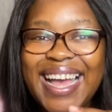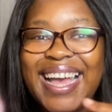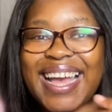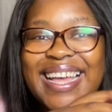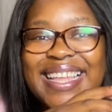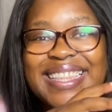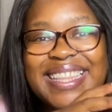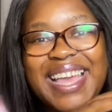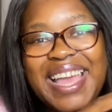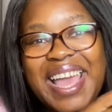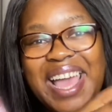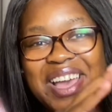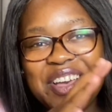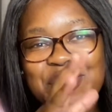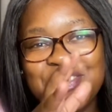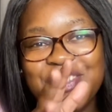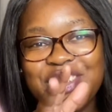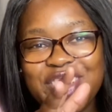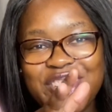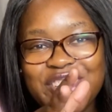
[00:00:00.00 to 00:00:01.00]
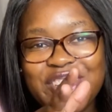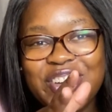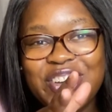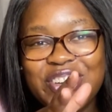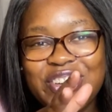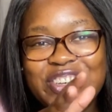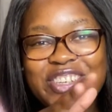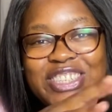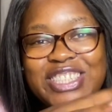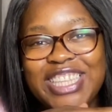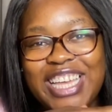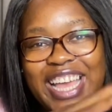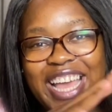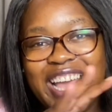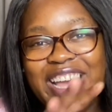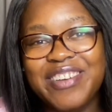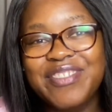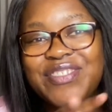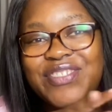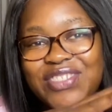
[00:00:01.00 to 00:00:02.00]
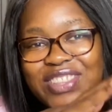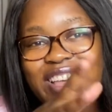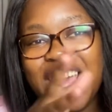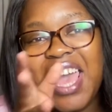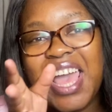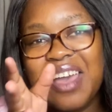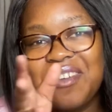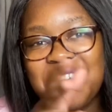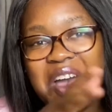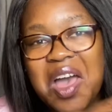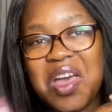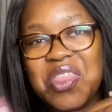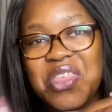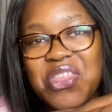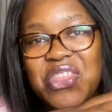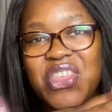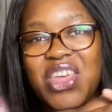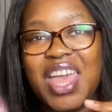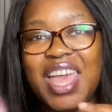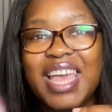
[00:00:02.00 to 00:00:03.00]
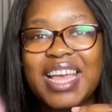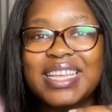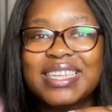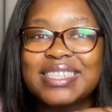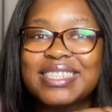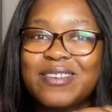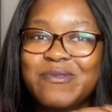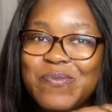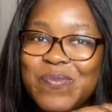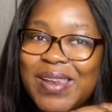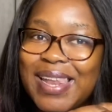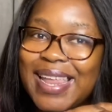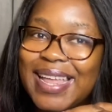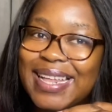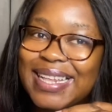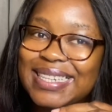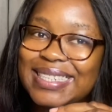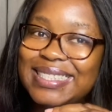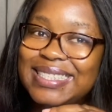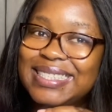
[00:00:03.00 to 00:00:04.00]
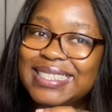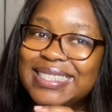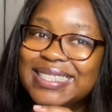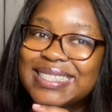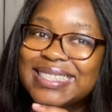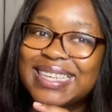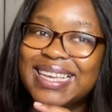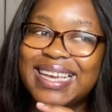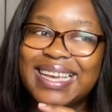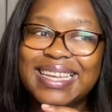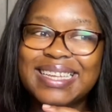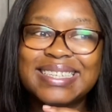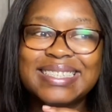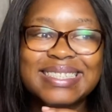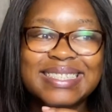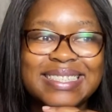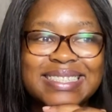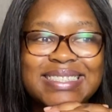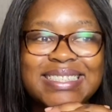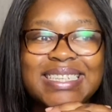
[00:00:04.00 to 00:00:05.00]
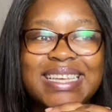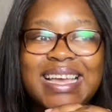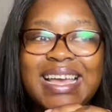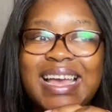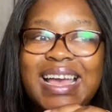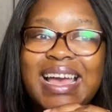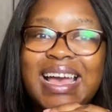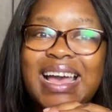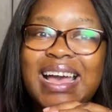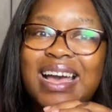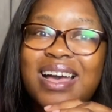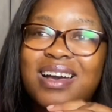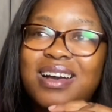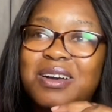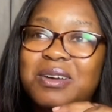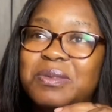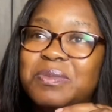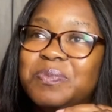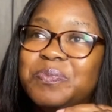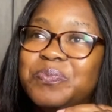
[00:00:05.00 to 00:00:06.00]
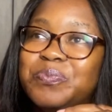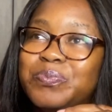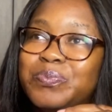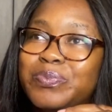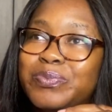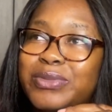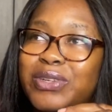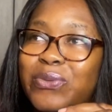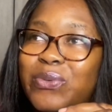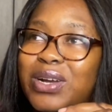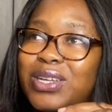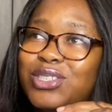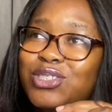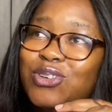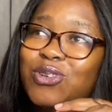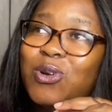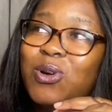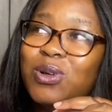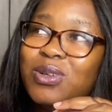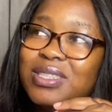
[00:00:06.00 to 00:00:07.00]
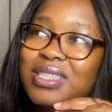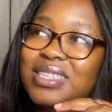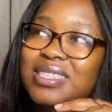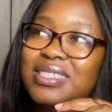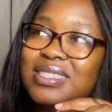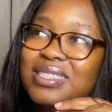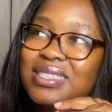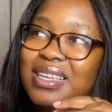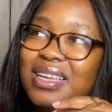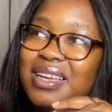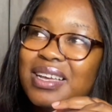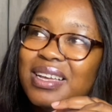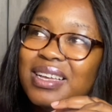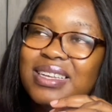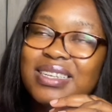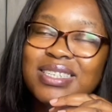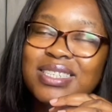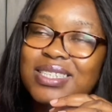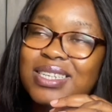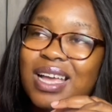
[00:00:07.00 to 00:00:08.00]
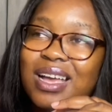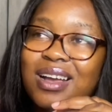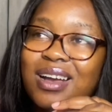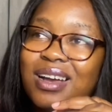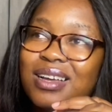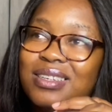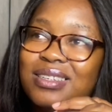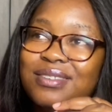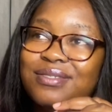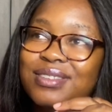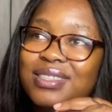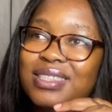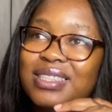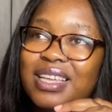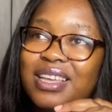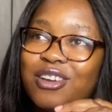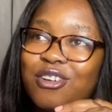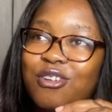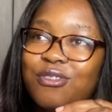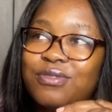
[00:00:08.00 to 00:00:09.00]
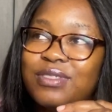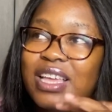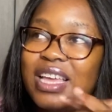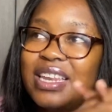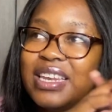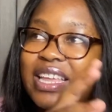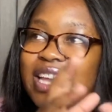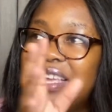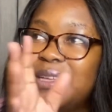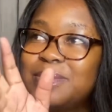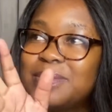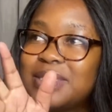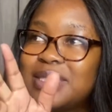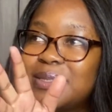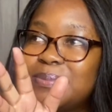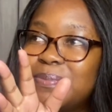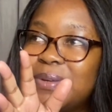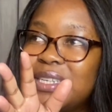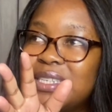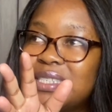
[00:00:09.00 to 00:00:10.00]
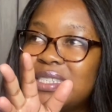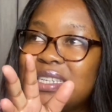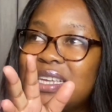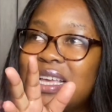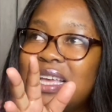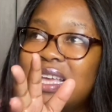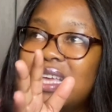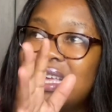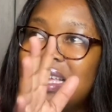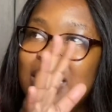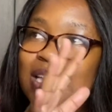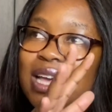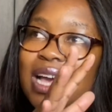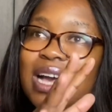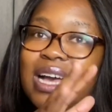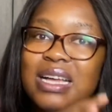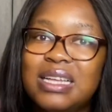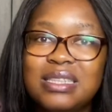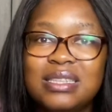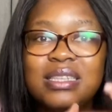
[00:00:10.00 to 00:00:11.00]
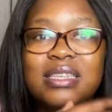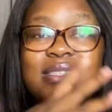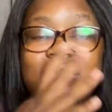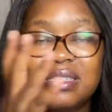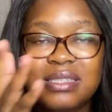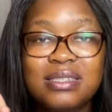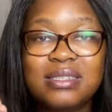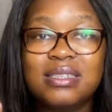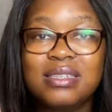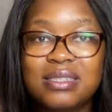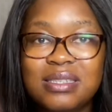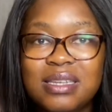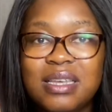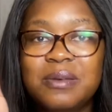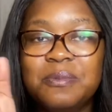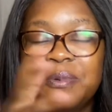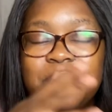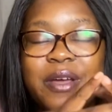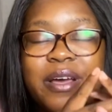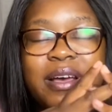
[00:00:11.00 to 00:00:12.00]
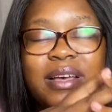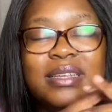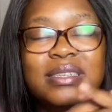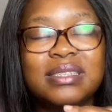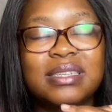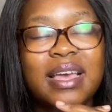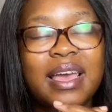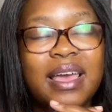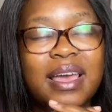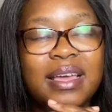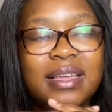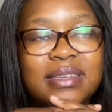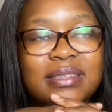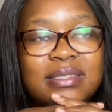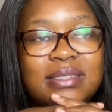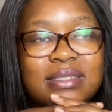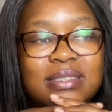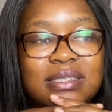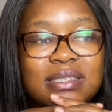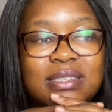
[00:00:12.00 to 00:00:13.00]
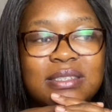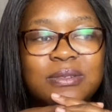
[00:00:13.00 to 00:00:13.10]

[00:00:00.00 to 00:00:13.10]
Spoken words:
they have, you know, they have other things, the plants, and what do you call these? I can't even think of their names, but yeah, the zebras and